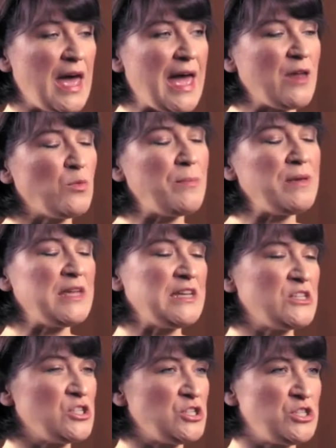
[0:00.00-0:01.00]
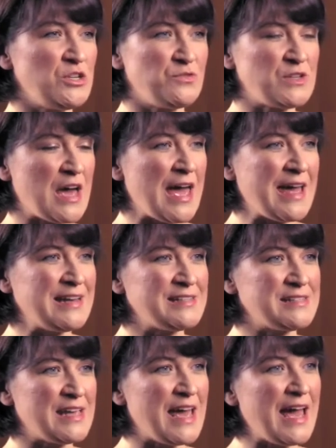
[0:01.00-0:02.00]
And we're beginning to shift our
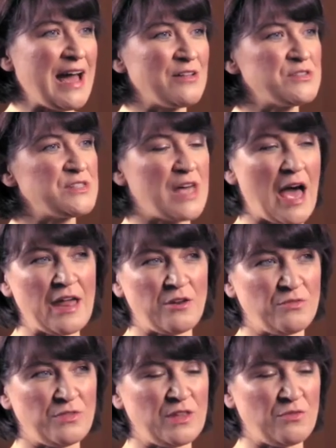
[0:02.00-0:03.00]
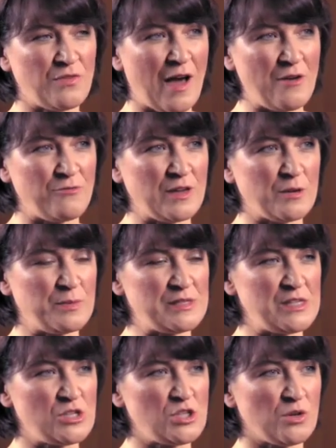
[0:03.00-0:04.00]
hands outside of the 5-finger
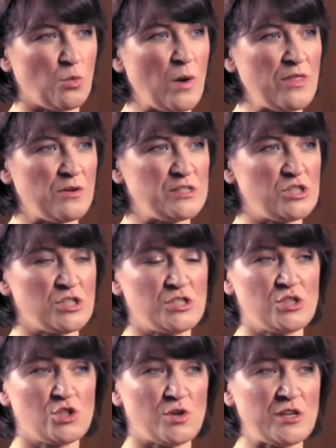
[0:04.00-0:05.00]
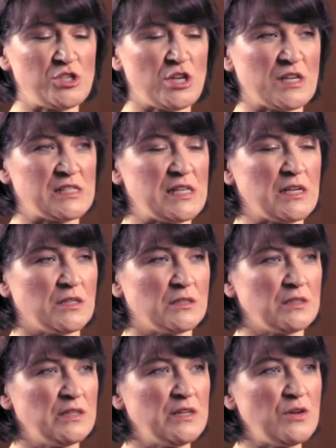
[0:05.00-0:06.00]
position, whether it's just stretching a
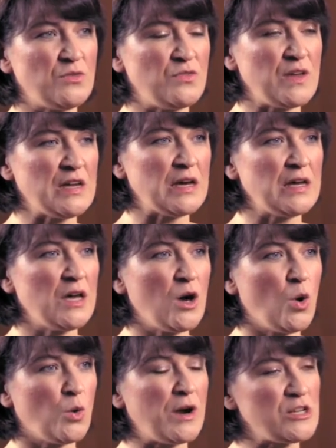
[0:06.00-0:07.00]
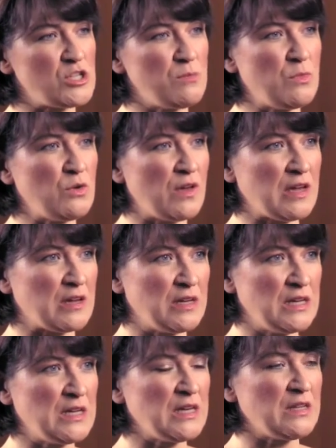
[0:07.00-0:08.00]
single finger or actually moving
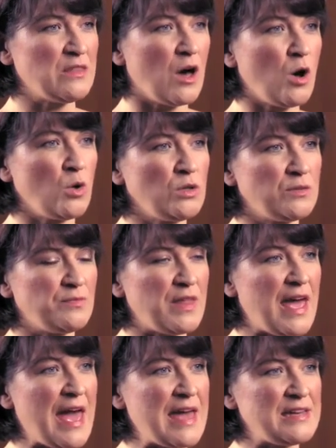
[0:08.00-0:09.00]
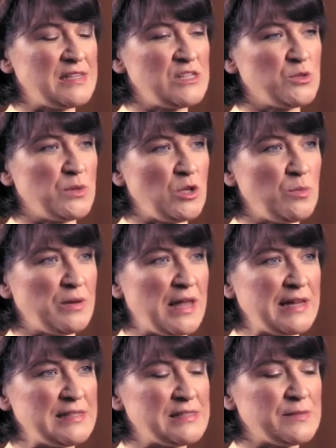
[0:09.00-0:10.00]
the whole hand into a new
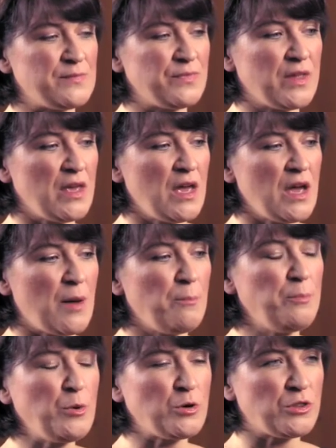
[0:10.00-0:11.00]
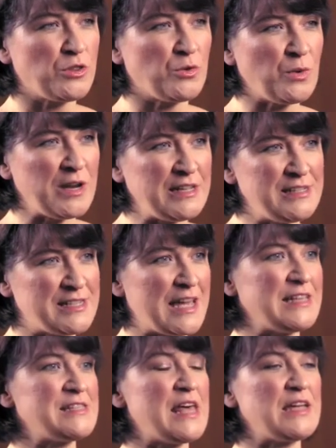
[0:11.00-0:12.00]
place. Book three
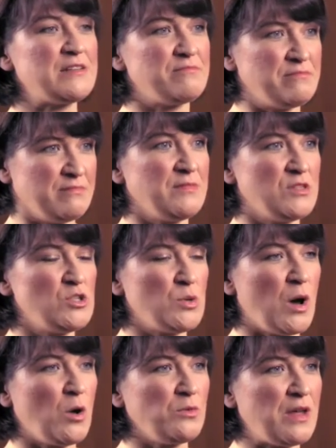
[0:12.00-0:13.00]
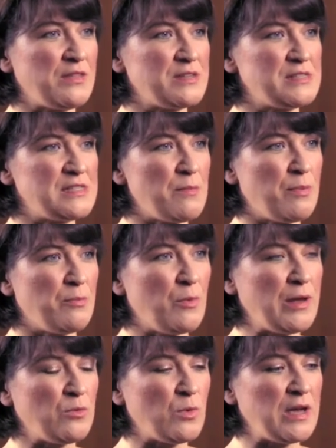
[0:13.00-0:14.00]
takes that to a whole nother step
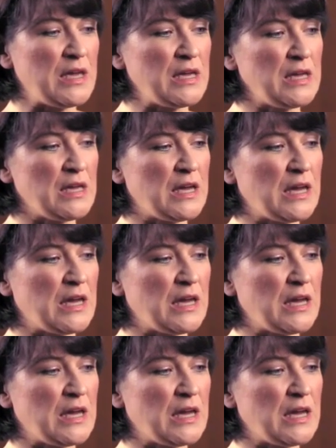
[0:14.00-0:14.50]
when we